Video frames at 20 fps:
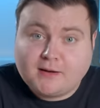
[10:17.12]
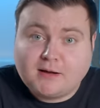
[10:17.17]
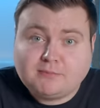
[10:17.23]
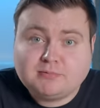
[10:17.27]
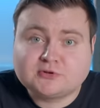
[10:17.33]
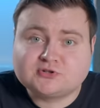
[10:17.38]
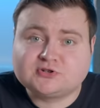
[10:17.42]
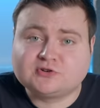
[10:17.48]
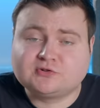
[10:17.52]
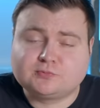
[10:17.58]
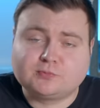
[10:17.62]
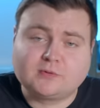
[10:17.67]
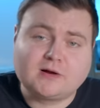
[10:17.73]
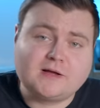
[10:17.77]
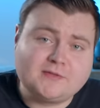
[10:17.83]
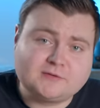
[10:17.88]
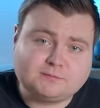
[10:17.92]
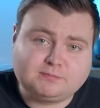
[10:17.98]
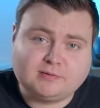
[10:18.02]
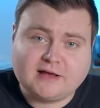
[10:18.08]
publishers were
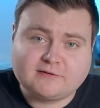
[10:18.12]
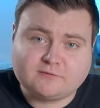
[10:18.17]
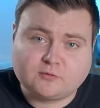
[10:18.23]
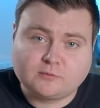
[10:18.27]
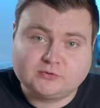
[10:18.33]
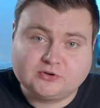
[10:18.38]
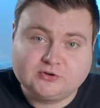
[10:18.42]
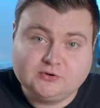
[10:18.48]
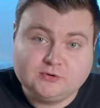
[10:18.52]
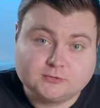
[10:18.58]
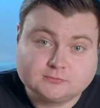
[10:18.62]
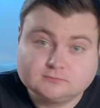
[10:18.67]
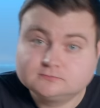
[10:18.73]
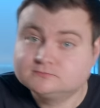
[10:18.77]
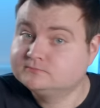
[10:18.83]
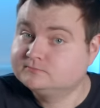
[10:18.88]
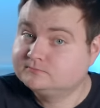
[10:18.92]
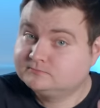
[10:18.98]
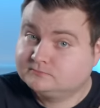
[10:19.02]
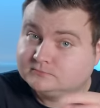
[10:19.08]
on this platform
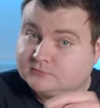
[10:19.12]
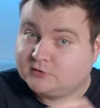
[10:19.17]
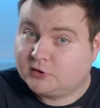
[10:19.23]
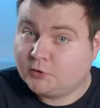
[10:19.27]
too.